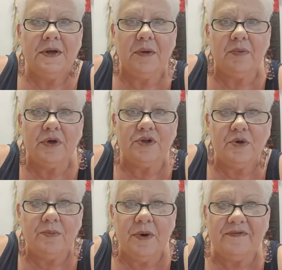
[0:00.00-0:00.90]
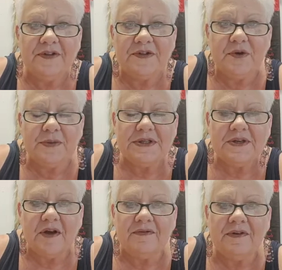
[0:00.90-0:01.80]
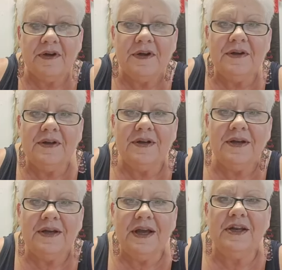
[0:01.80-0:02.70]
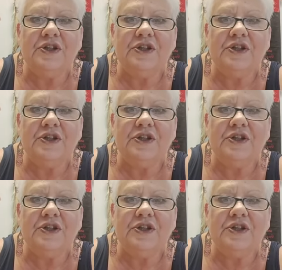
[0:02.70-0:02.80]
It brings you above this human stuff. And